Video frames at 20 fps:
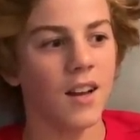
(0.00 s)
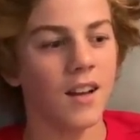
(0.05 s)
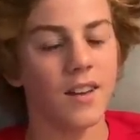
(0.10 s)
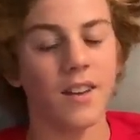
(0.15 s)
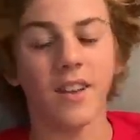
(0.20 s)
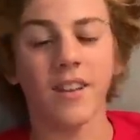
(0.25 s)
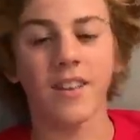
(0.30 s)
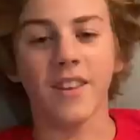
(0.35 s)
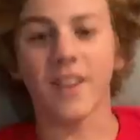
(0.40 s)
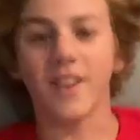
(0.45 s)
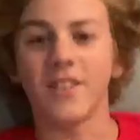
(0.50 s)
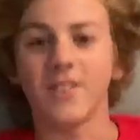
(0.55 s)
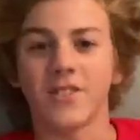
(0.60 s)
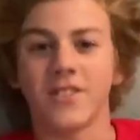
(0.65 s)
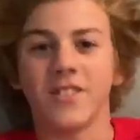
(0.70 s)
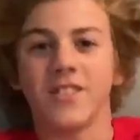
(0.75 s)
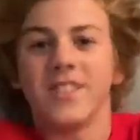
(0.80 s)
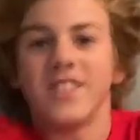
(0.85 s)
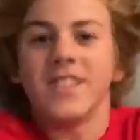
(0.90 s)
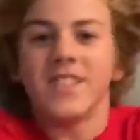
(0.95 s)
Nothing
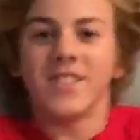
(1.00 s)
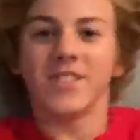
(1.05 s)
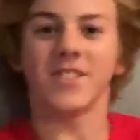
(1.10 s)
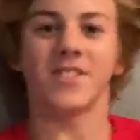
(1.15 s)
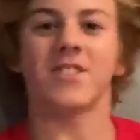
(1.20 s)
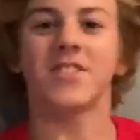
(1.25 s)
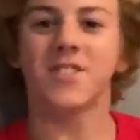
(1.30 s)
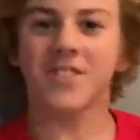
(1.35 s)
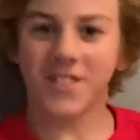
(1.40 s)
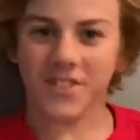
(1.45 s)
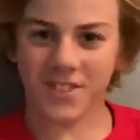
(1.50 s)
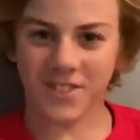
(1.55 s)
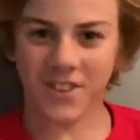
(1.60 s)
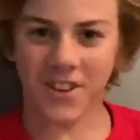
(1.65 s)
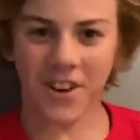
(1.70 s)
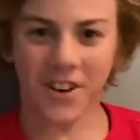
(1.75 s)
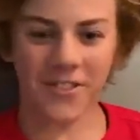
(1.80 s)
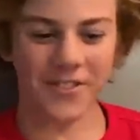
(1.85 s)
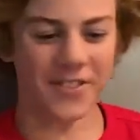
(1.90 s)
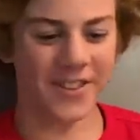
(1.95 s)
else really, just
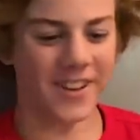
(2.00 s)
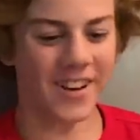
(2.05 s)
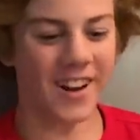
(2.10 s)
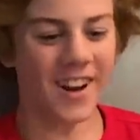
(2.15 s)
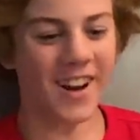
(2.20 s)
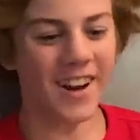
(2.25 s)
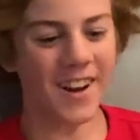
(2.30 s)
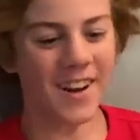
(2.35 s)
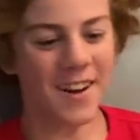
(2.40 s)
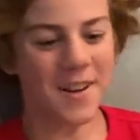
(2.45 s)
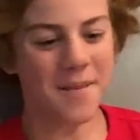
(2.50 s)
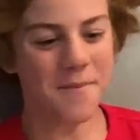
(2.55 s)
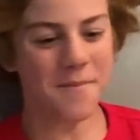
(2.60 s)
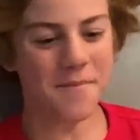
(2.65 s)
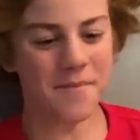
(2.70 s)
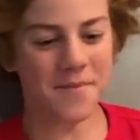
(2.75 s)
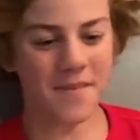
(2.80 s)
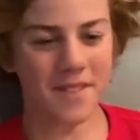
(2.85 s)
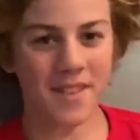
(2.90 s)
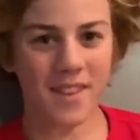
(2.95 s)
golf
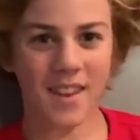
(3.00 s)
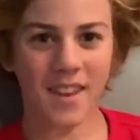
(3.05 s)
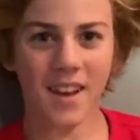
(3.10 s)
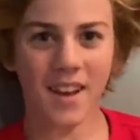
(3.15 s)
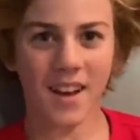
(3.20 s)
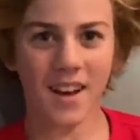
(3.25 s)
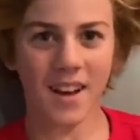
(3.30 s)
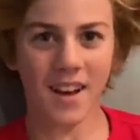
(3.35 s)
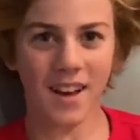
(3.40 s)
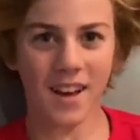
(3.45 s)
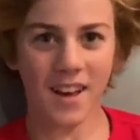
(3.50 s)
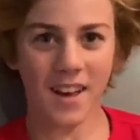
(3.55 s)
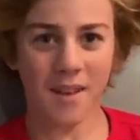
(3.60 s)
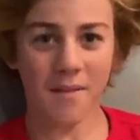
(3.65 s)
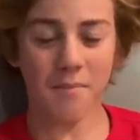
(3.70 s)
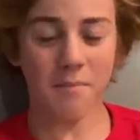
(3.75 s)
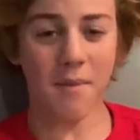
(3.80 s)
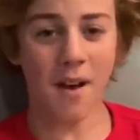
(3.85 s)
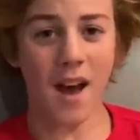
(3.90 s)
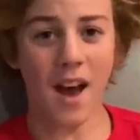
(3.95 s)
and math.
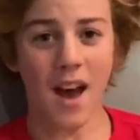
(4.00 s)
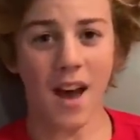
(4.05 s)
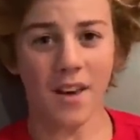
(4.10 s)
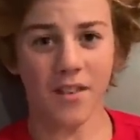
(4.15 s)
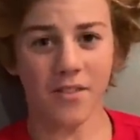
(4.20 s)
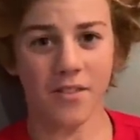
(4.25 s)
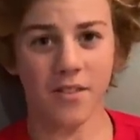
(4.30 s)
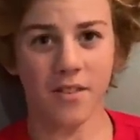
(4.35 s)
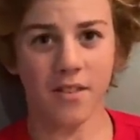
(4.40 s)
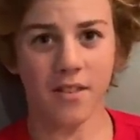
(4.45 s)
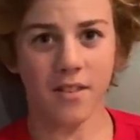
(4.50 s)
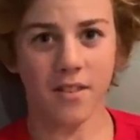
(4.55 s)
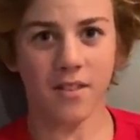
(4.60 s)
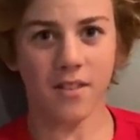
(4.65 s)
And math.